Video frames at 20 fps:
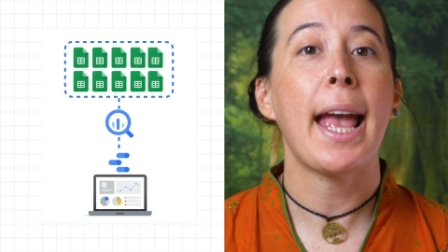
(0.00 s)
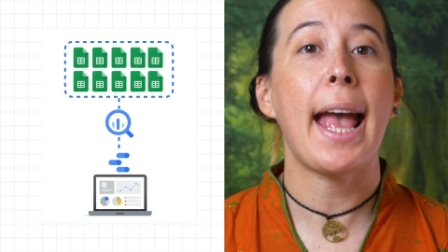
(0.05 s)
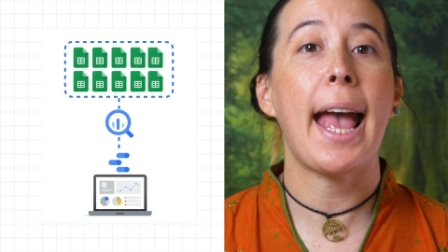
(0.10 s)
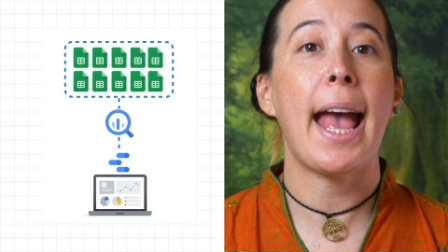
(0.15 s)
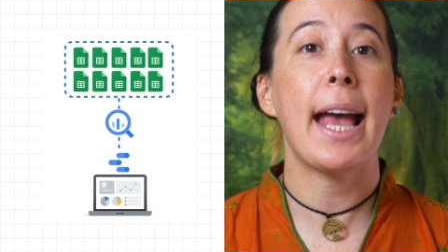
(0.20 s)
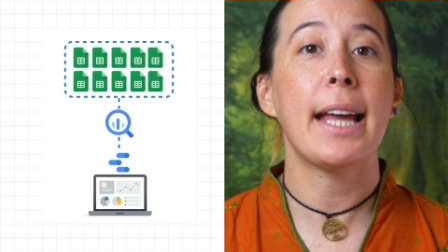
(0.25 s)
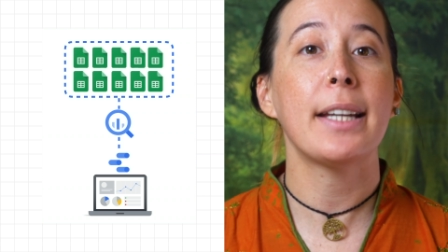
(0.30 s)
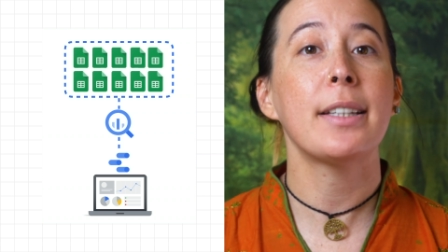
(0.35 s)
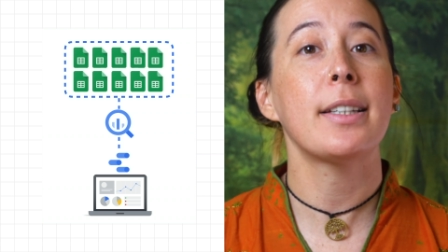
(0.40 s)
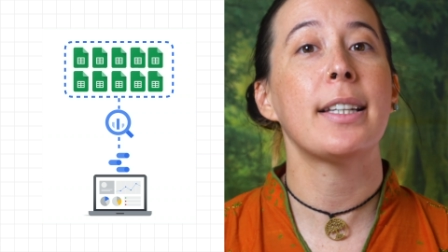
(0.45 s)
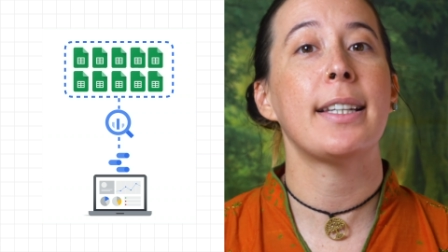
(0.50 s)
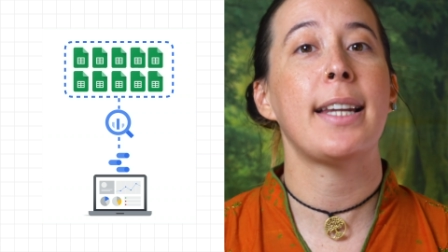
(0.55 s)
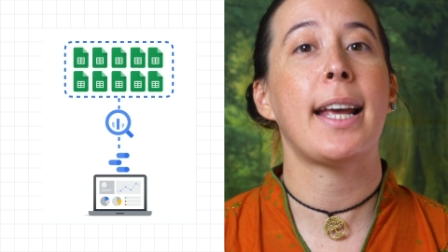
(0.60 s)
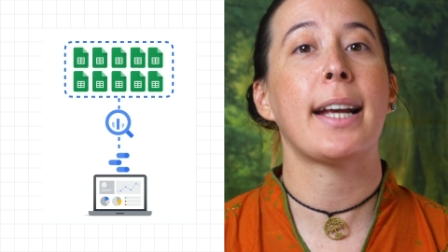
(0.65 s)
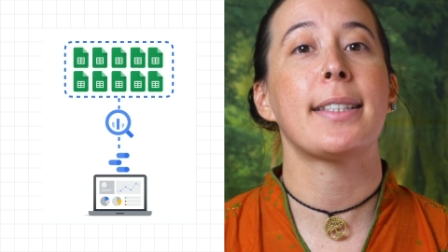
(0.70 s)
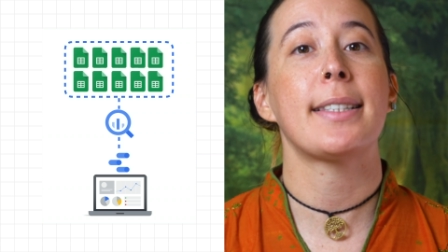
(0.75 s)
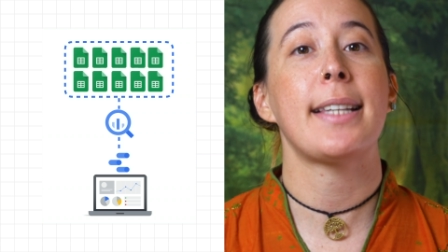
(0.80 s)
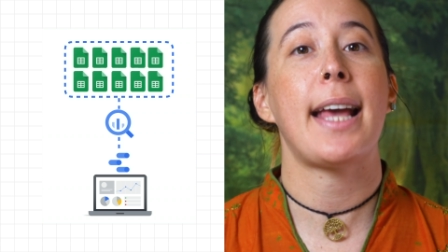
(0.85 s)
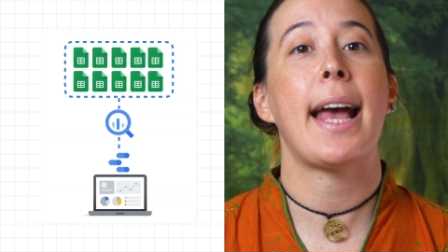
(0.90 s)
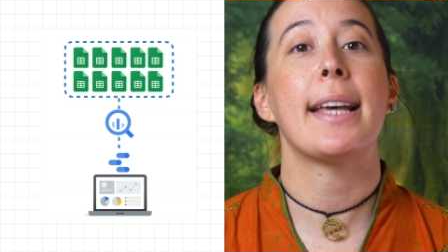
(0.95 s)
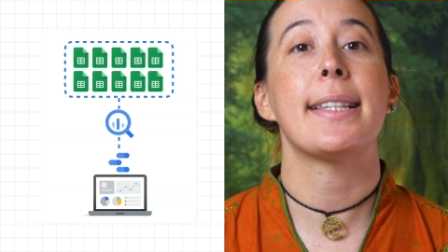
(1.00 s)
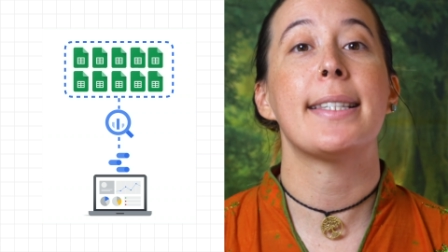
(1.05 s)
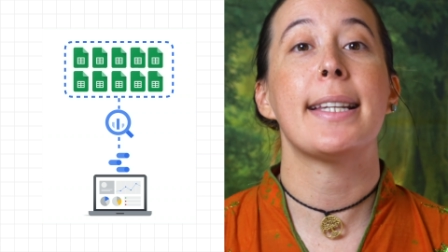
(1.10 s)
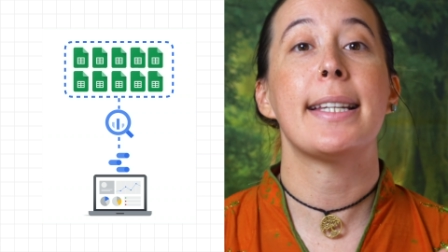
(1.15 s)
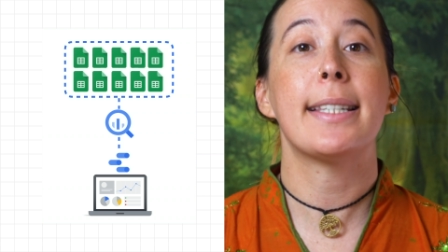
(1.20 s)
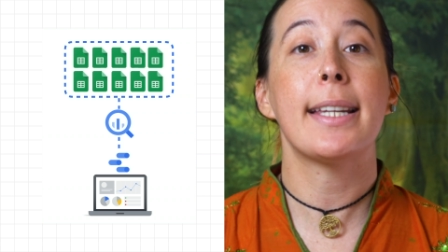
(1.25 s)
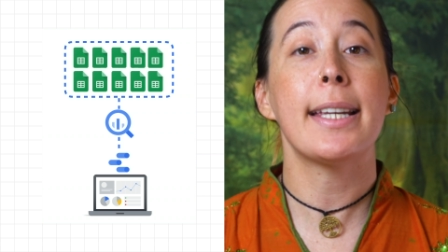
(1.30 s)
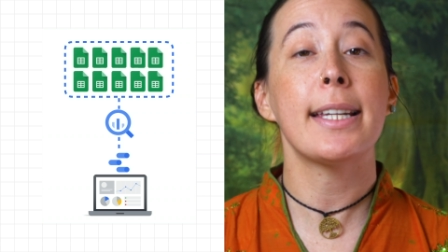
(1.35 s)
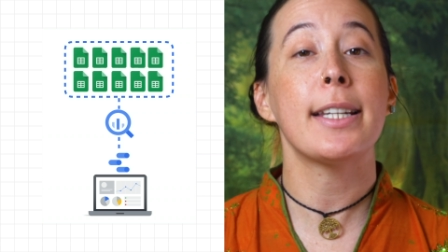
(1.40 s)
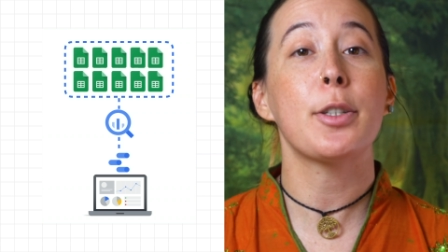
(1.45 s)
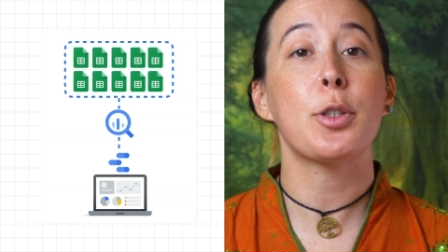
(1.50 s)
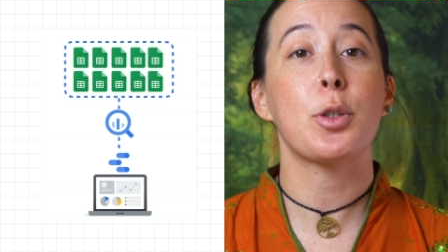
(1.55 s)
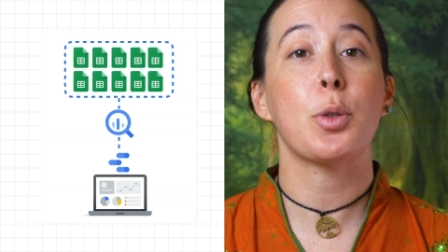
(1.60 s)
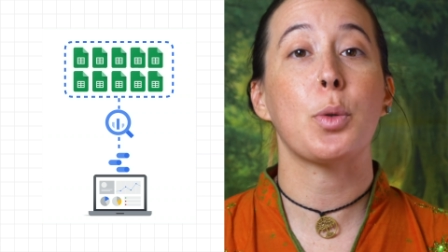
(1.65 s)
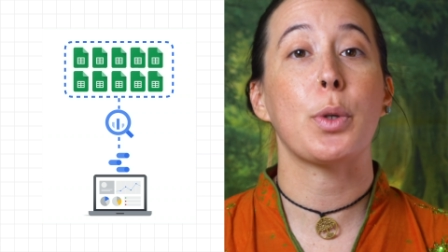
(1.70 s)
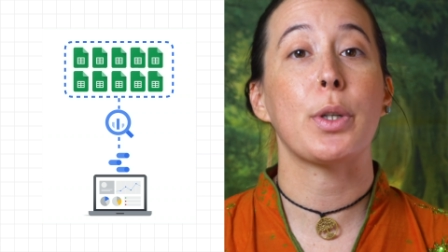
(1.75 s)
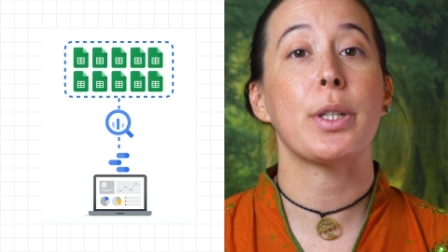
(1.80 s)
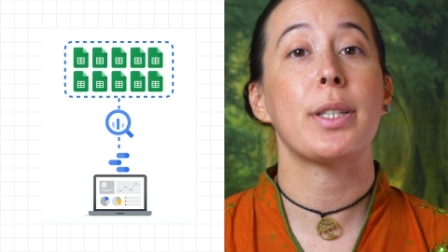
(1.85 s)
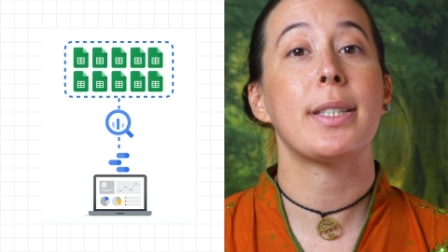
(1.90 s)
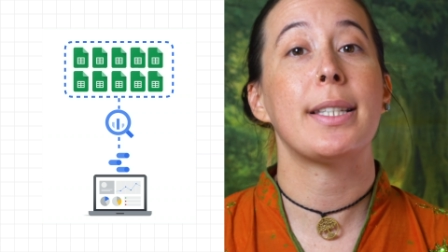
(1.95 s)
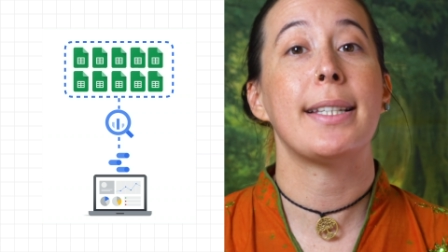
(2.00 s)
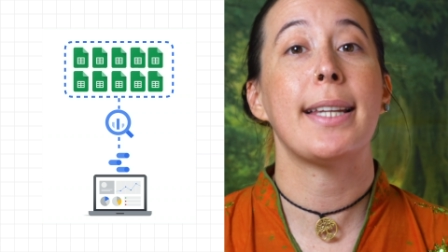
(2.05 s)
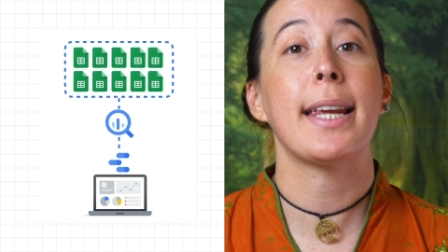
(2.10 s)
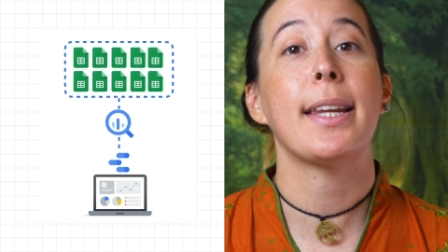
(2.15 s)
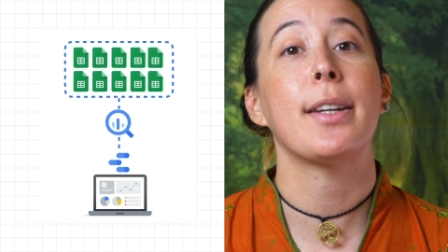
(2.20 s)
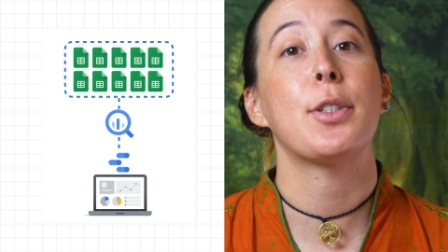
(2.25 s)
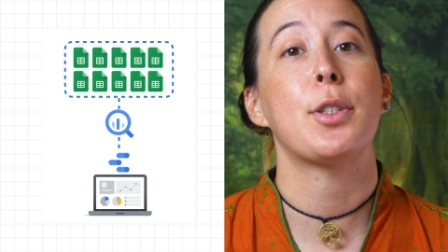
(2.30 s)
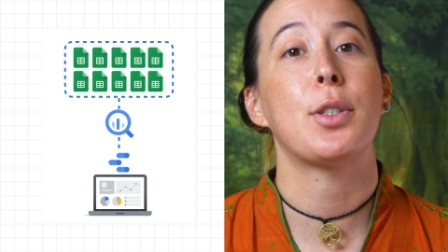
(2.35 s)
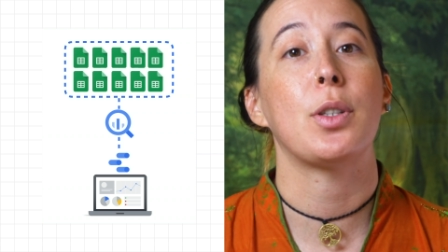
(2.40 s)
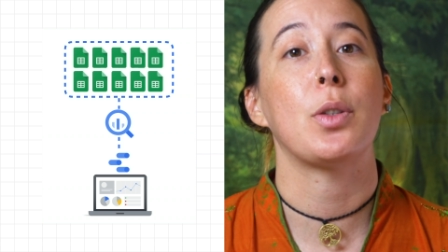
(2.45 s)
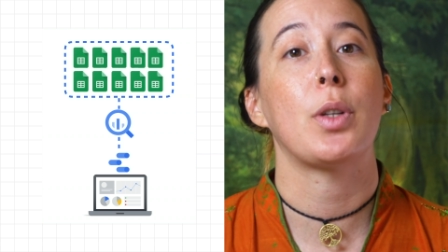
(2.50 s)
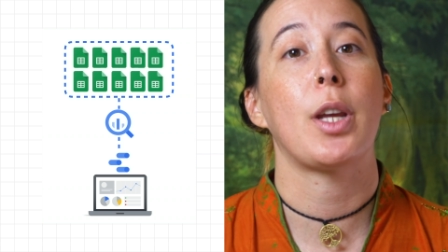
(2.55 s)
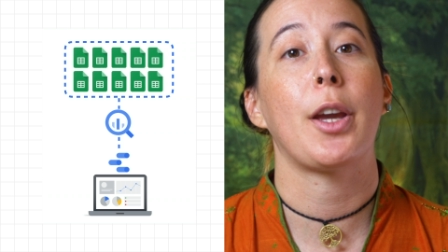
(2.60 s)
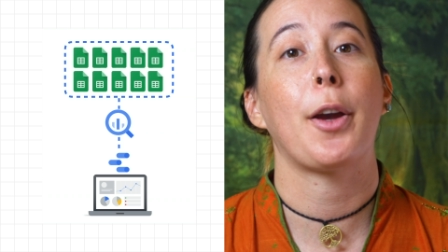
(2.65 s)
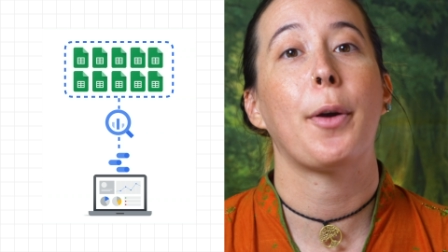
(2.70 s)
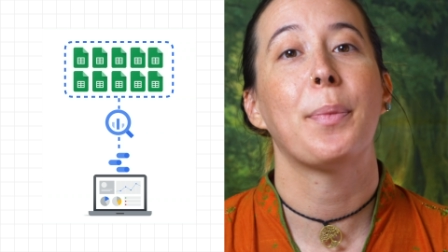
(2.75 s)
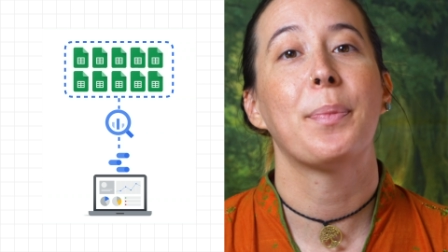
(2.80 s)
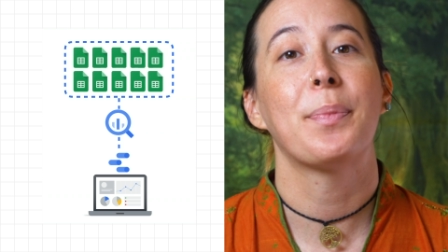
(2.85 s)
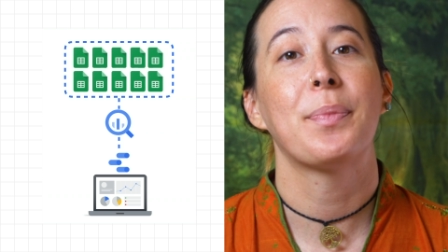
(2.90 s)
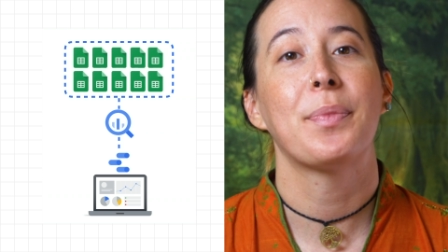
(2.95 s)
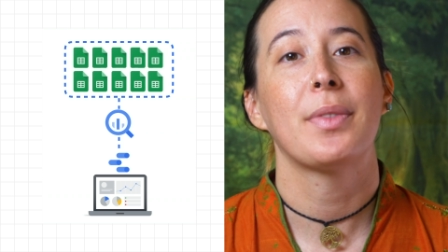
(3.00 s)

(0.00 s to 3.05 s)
and connects as a data source to Data Studio.